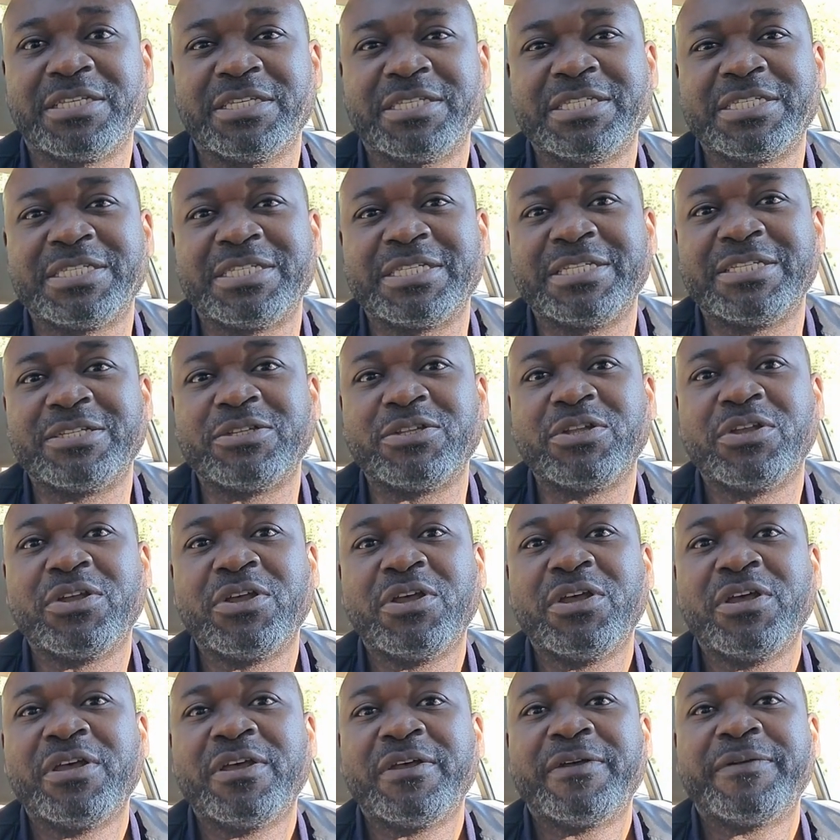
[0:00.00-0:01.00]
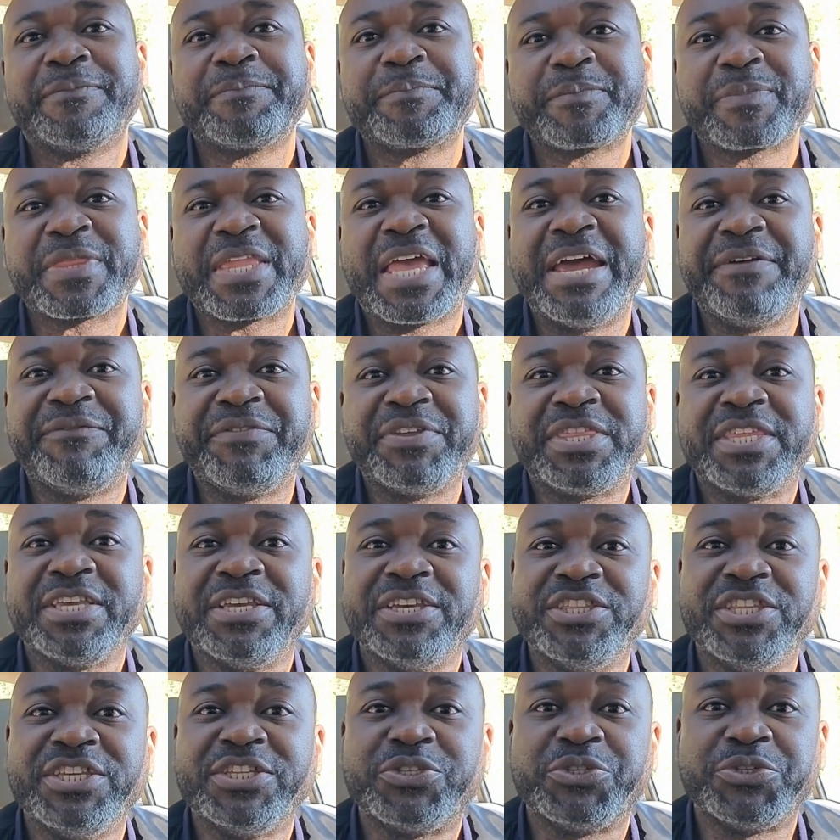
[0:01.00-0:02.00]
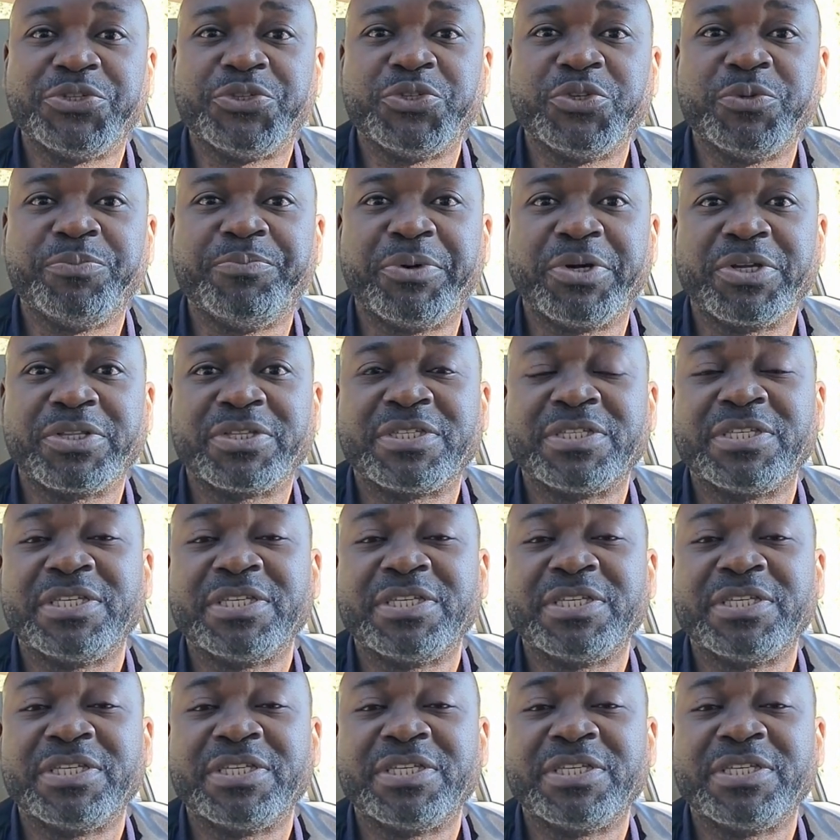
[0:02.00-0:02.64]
isn't everything you need to do, but